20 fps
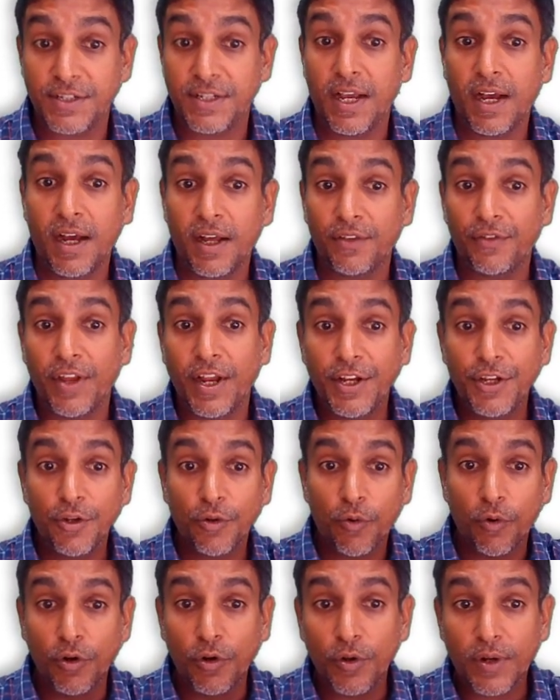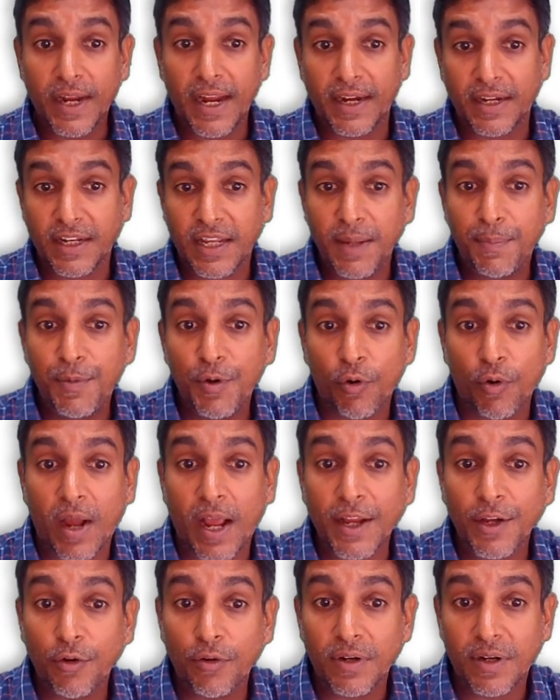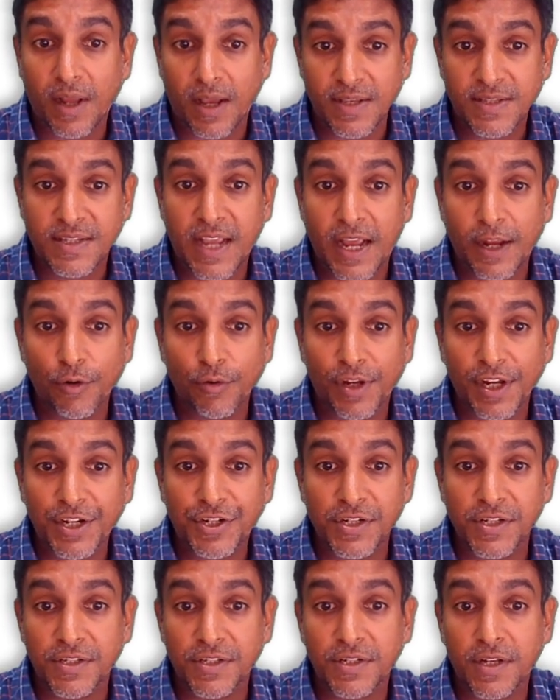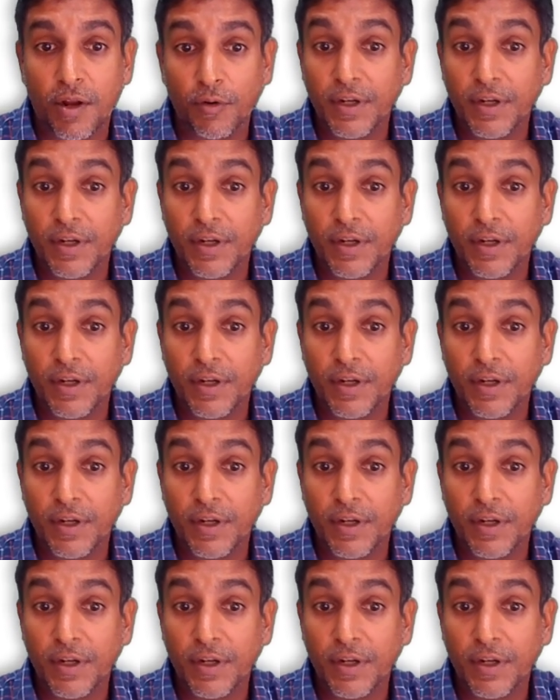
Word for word: Yeah, there you go. Look at, keep your eye on task allocations now.